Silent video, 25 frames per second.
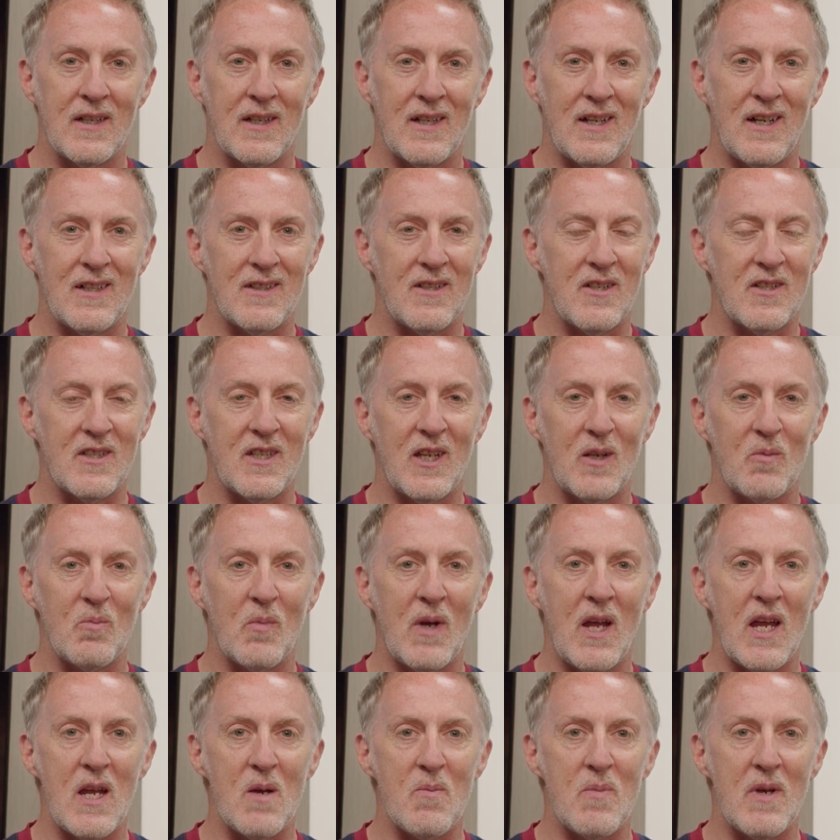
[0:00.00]
I just think
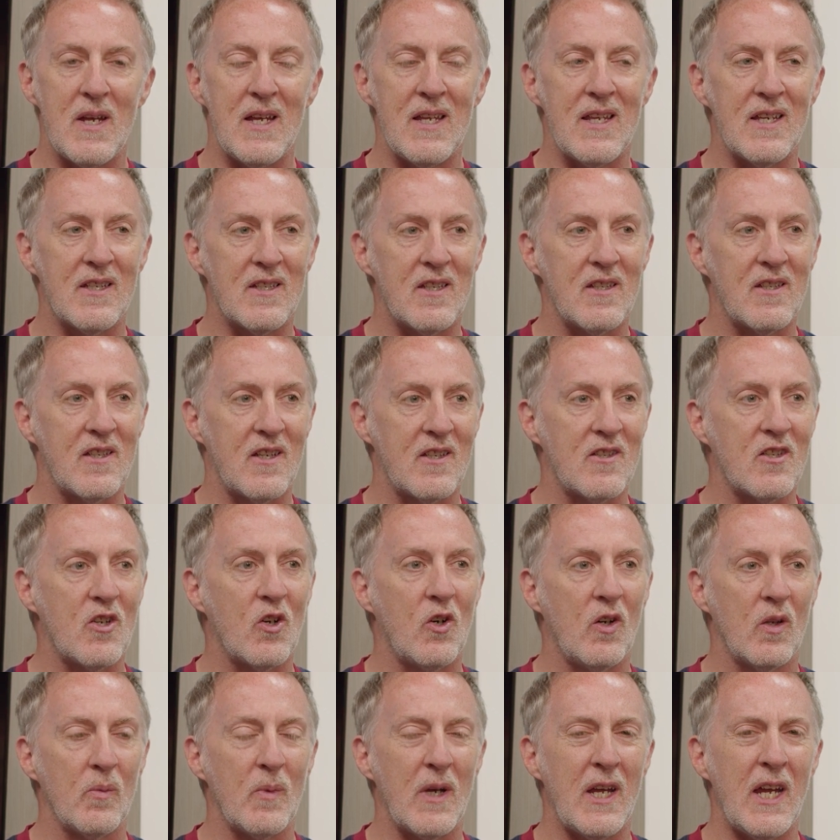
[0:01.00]
maybe this is the
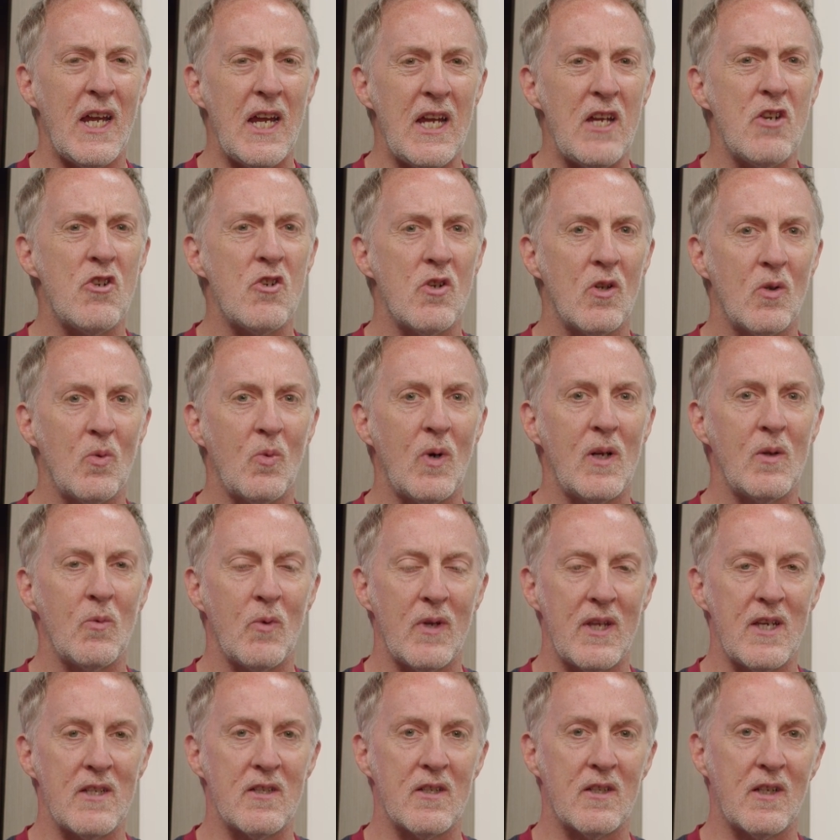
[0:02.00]
tournament he should win
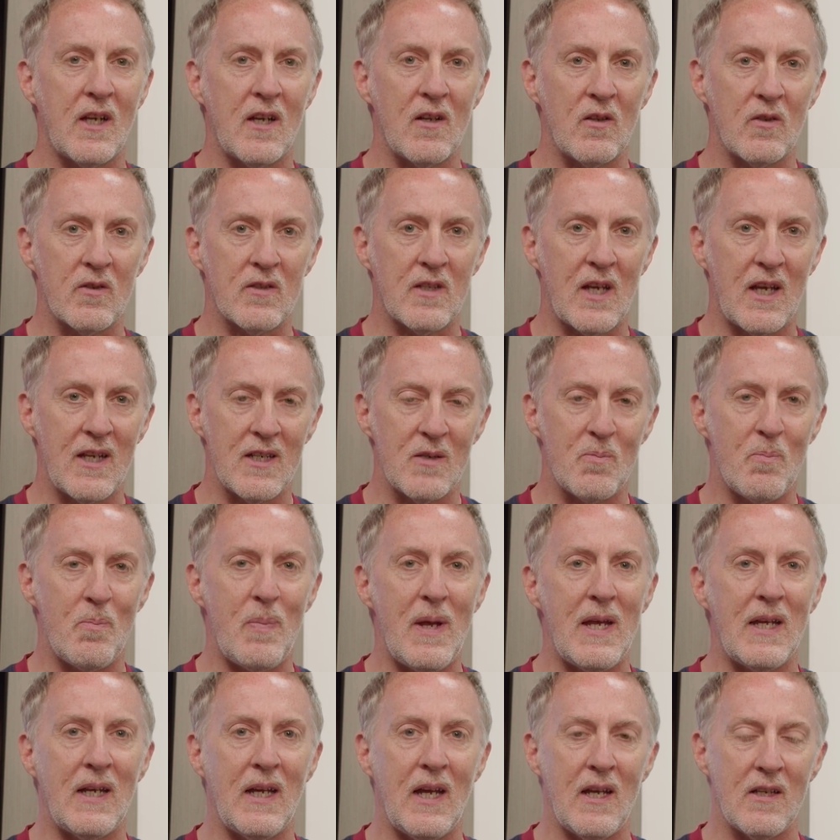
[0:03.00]
with his skill set, his
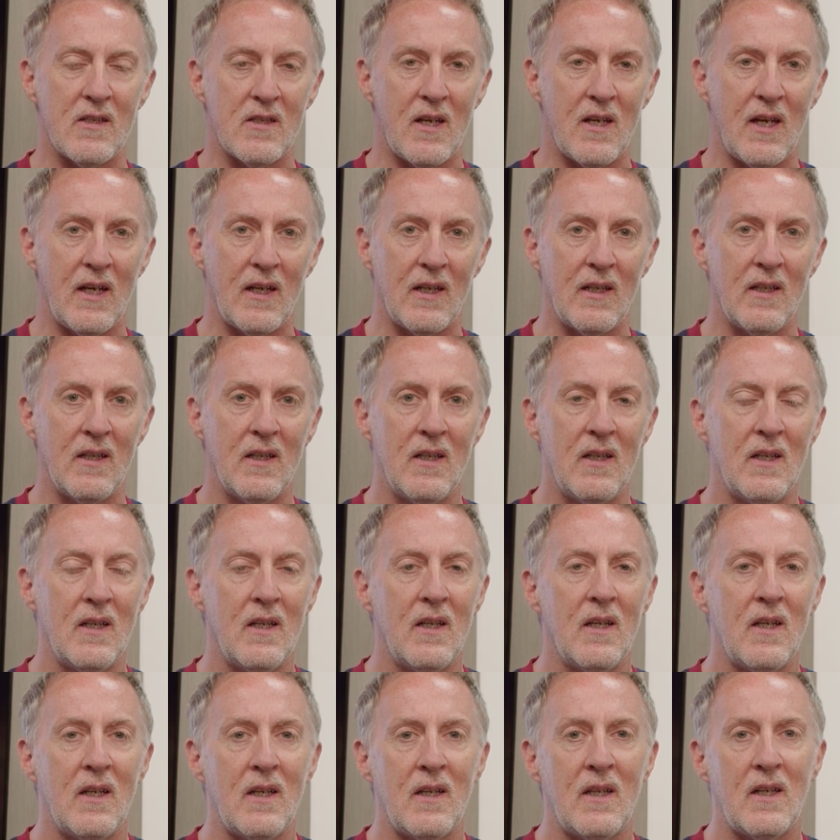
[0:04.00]
big hitting,
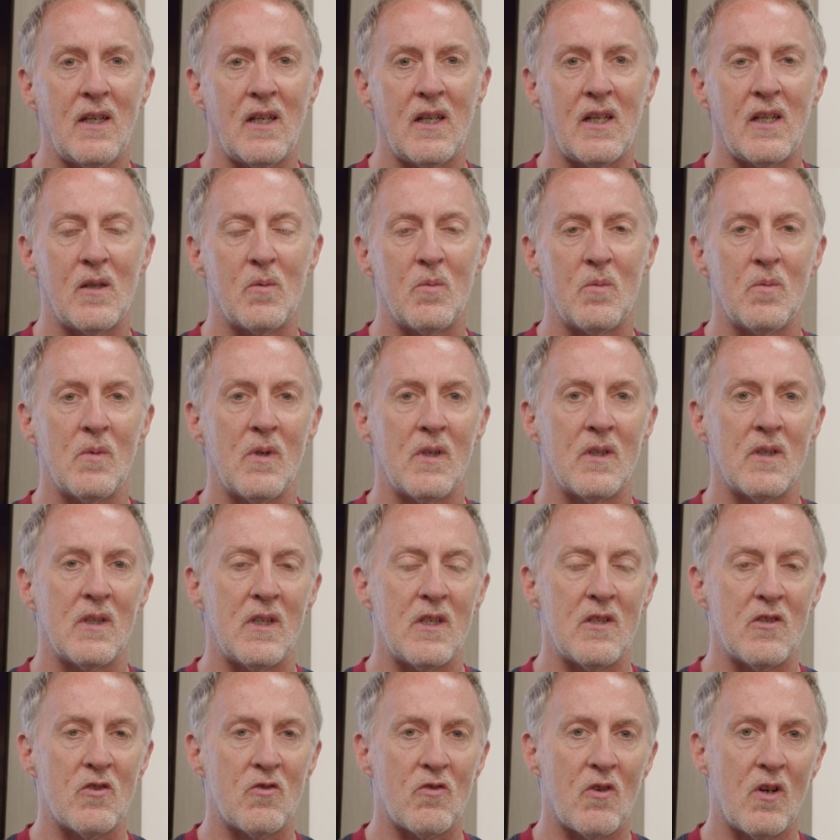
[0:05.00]
and
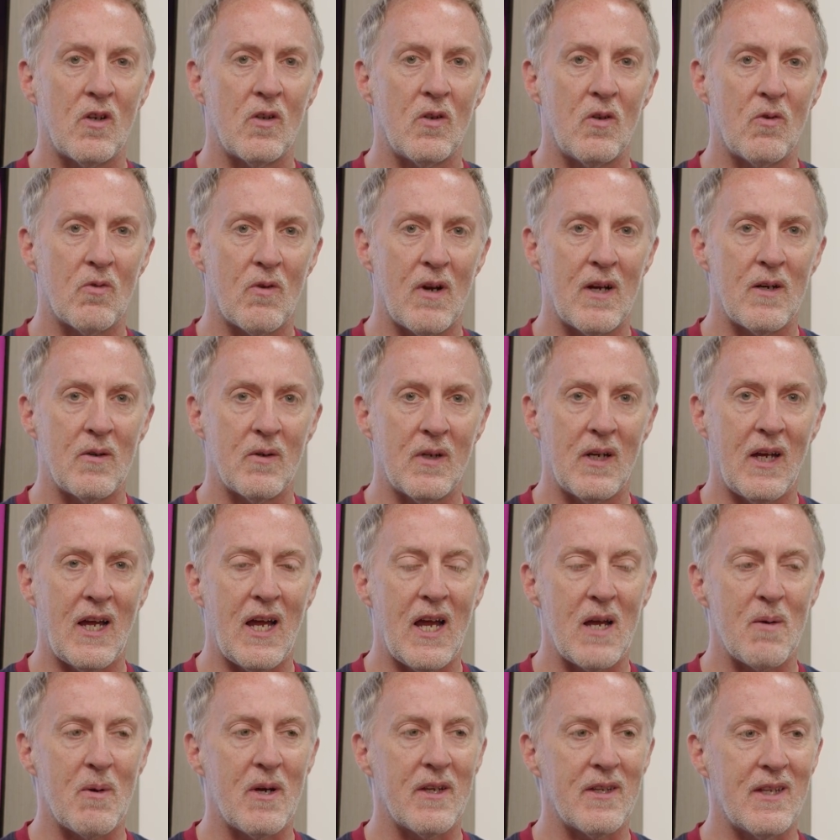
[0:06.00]
his strong all-round
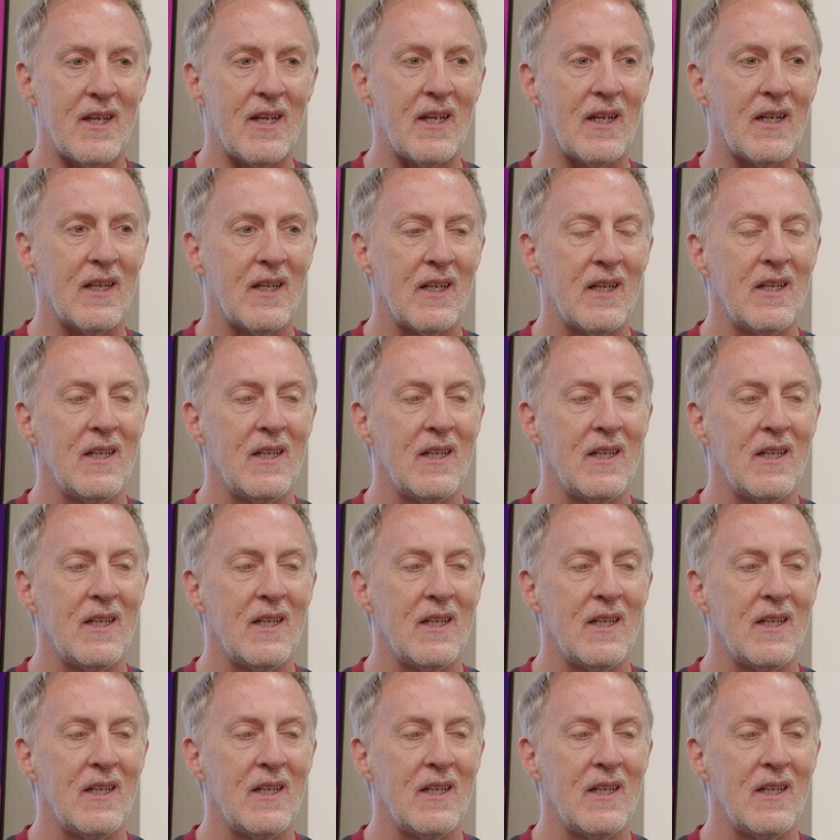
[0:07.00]
game. I think